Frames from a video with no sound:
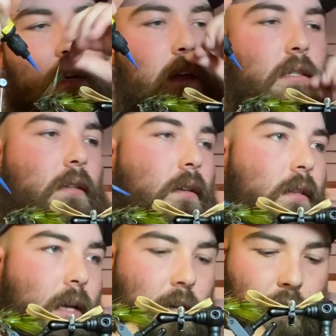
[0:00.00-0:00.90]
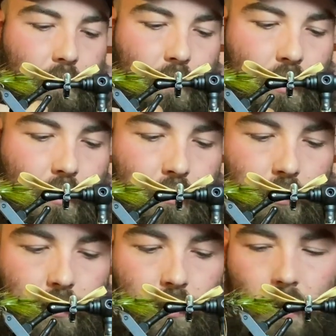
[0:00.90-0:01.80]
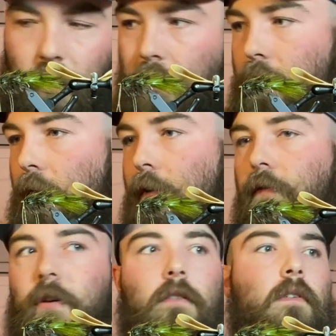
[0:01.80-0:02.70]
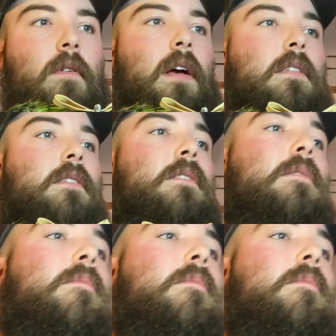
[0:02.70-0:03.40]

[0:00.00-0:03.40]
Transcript: Doesn't look like it. Oh, it's just not a good day for UV resins.